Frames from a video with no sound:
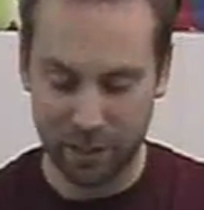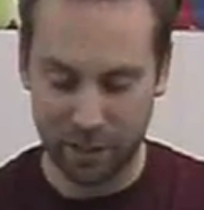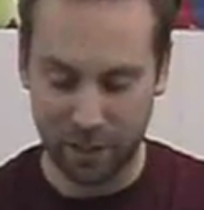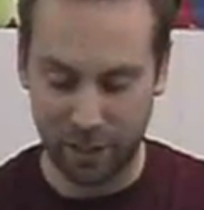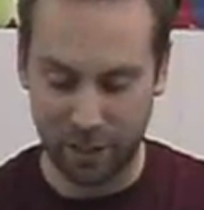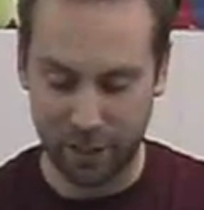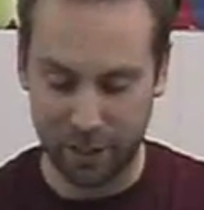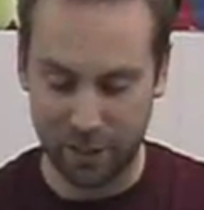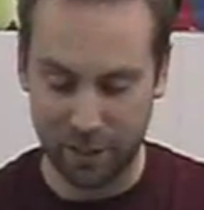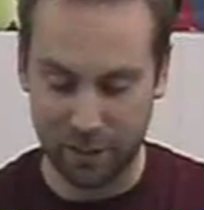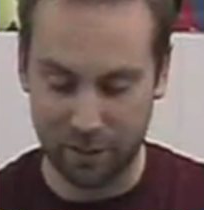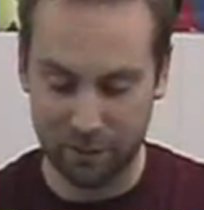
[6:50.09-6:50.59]

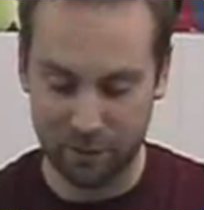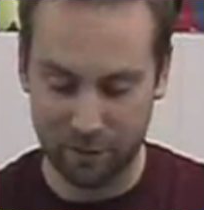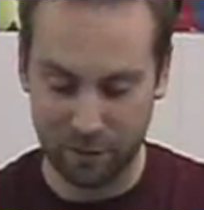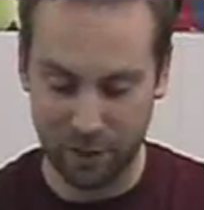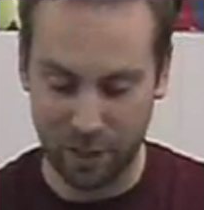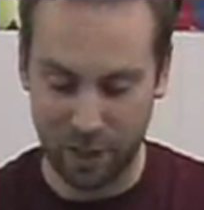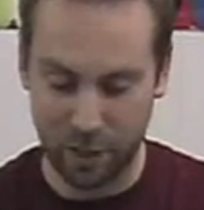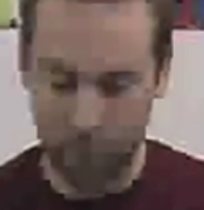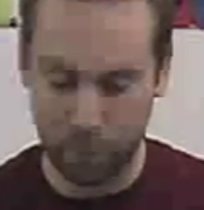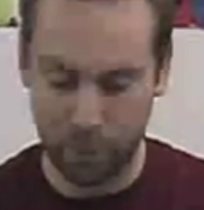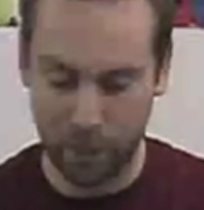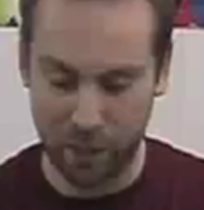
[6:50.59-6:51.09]
A
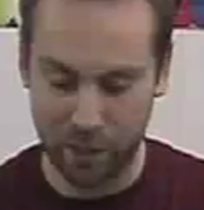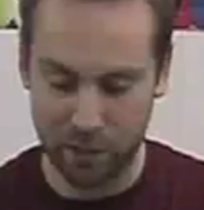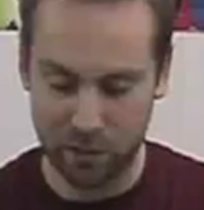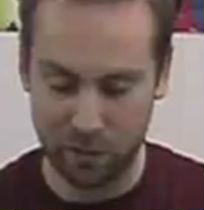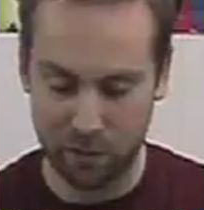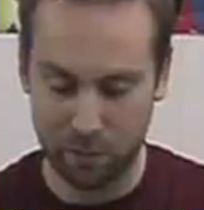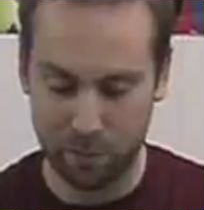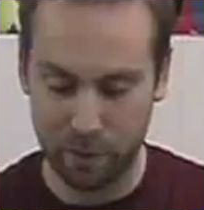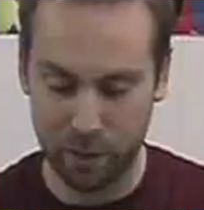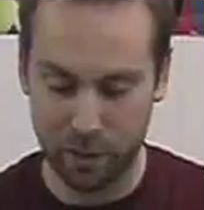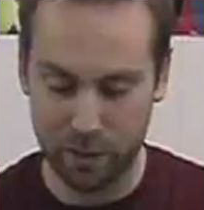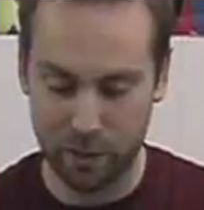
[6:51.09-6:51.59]
lot of
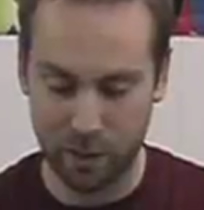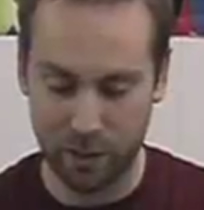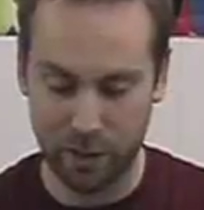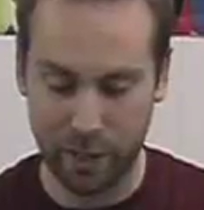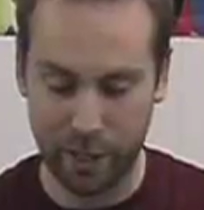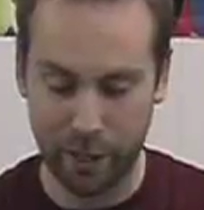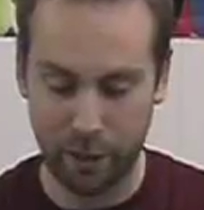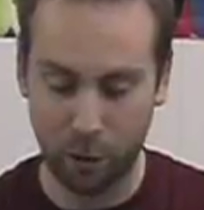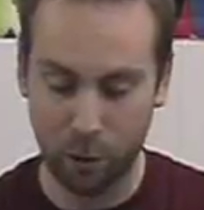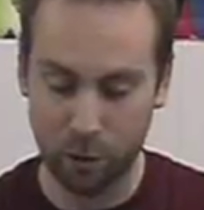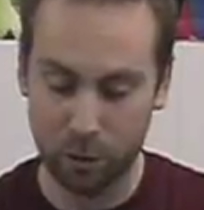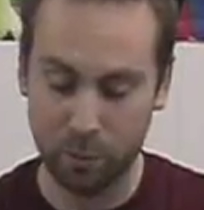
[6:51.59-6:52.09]
positive buzz on
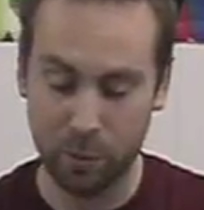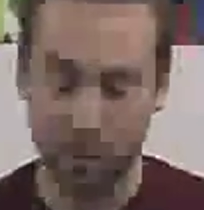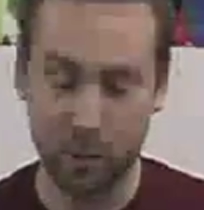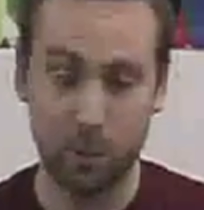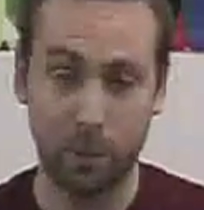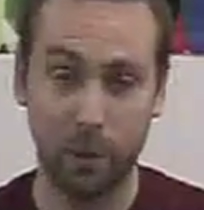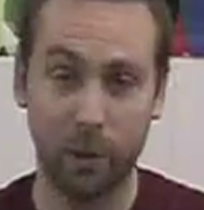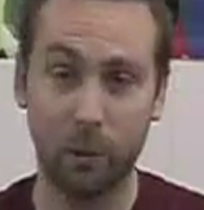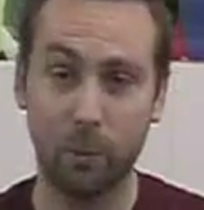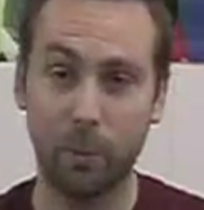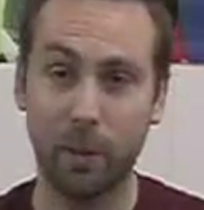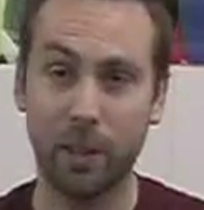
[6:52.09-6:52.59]
that. Ultimate
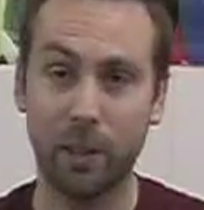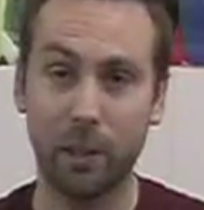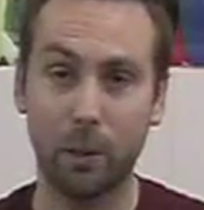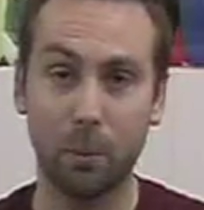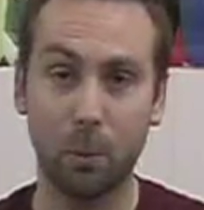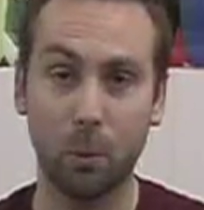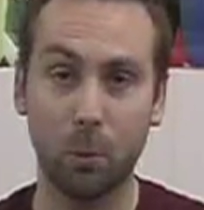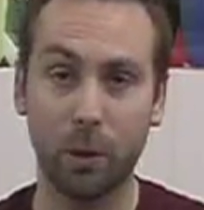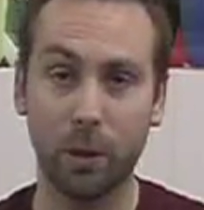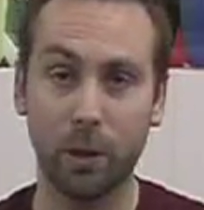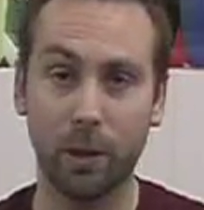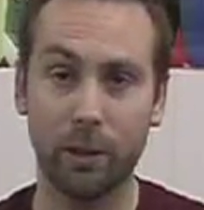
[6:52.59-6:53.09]
Spider-Man
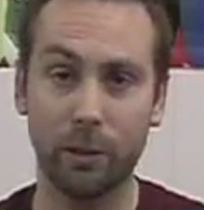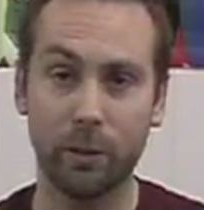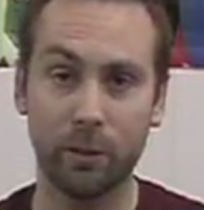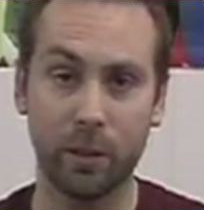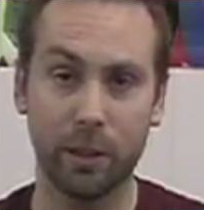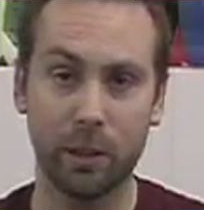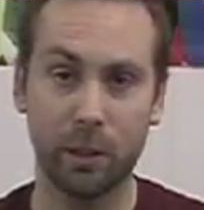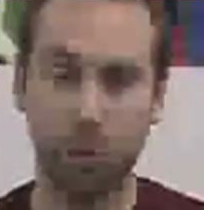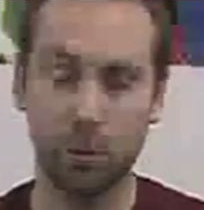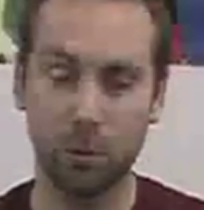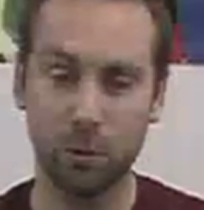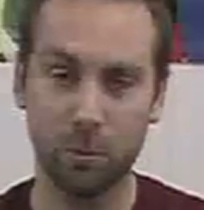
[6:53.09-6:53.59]
number 100, a
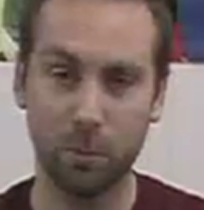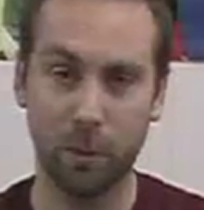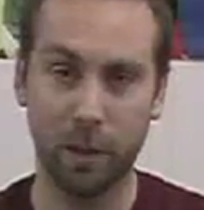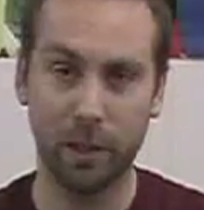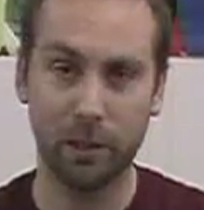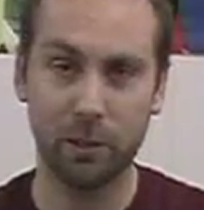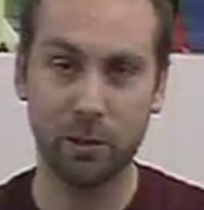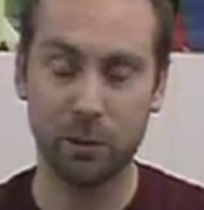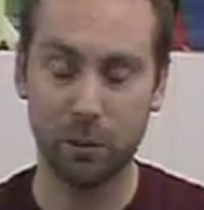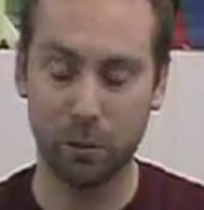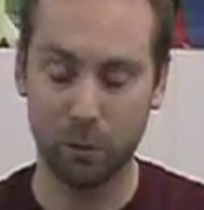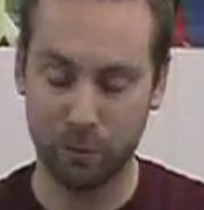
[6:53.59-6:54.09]
huge
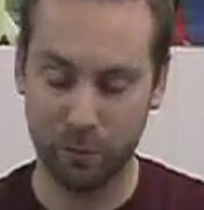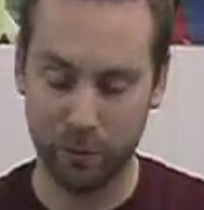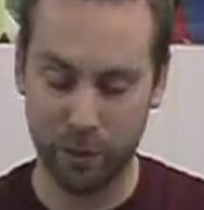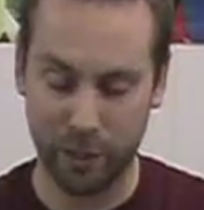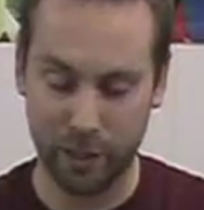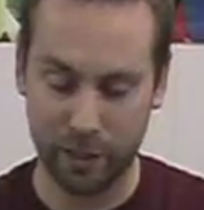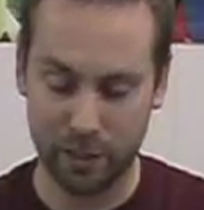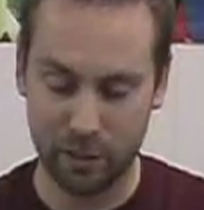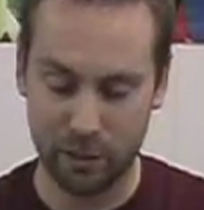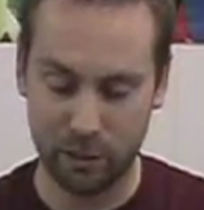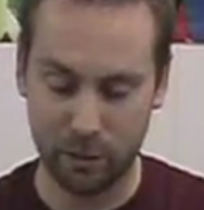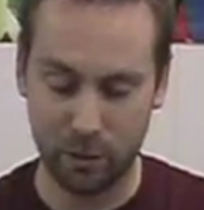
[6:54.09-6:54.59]
milestone for
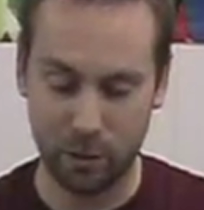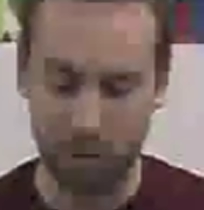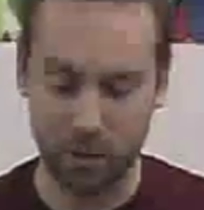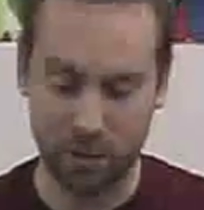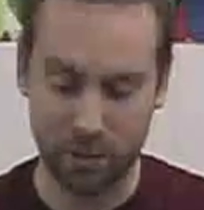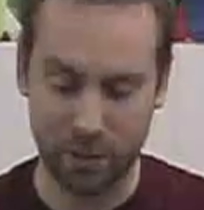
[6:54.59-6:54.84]
that series.